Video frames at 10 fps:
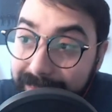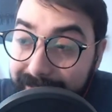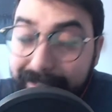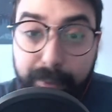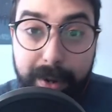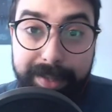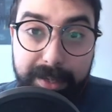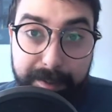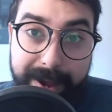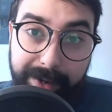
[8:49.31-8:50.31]
That's why
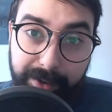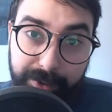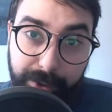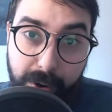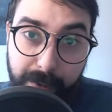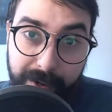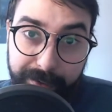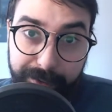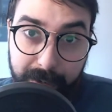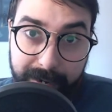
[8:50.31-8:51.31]
these bankers are going on
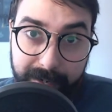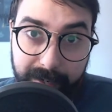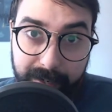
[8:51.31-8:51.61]
strike.